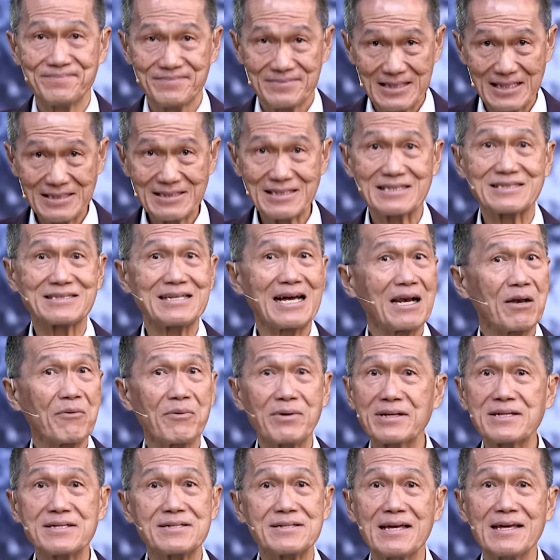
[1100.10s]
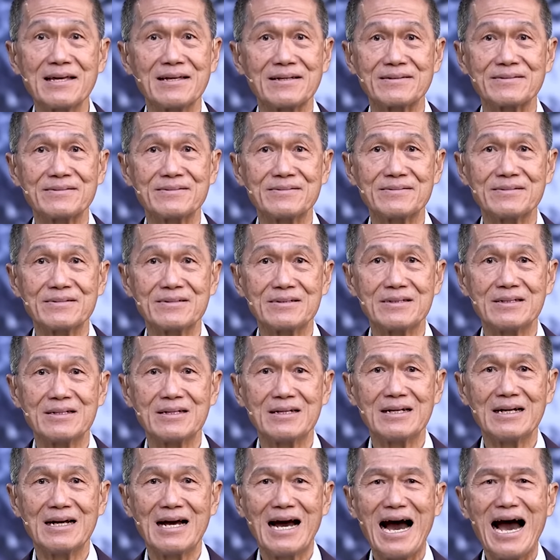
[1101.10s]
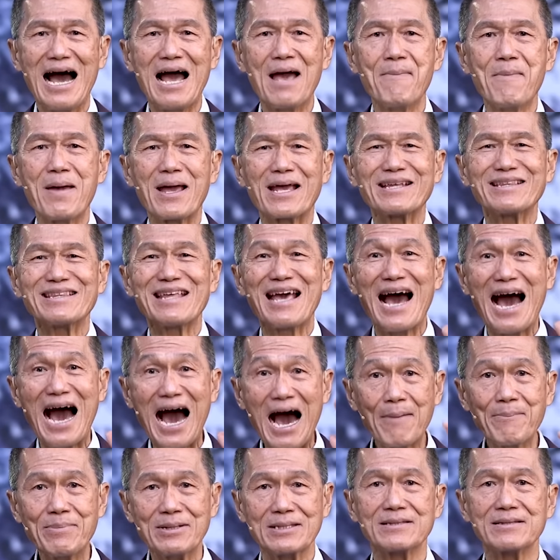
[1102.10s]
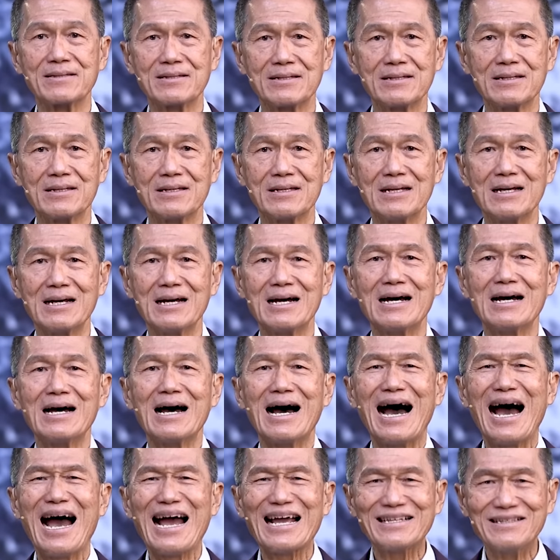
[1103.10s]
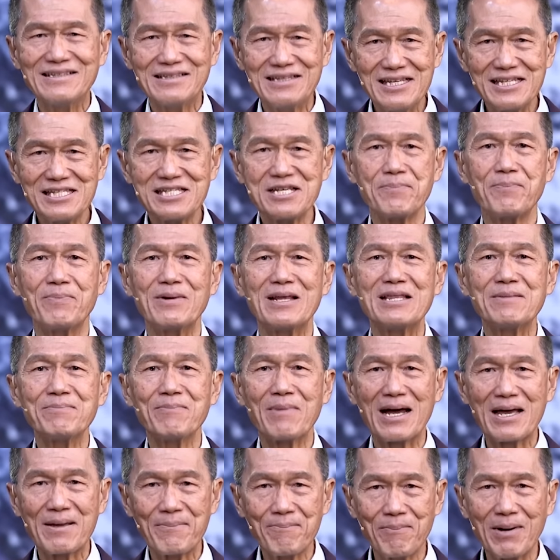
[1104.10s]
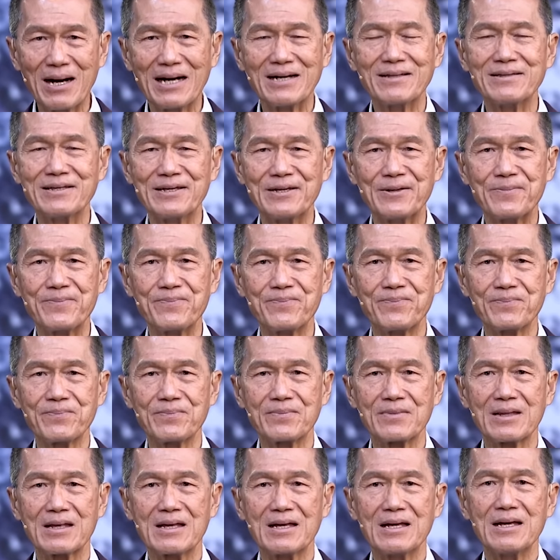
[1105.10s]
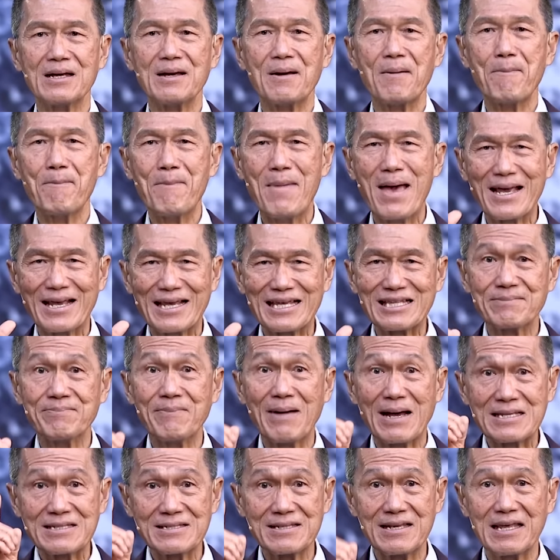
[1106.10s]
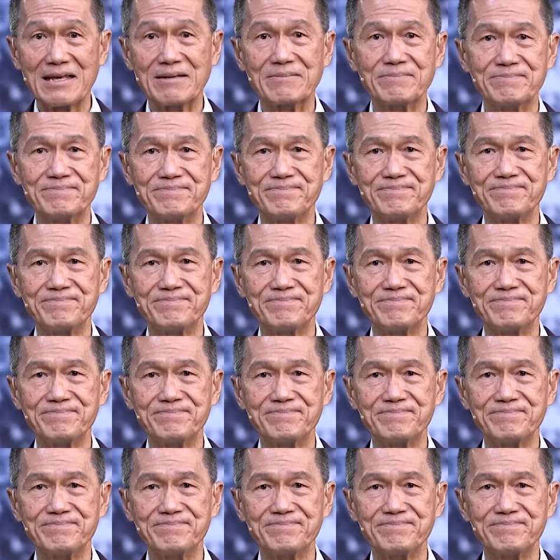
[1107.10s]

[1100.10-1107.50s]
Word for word: That's exactly what he's saying. I make it a habit. I discipline my body, make it my slave.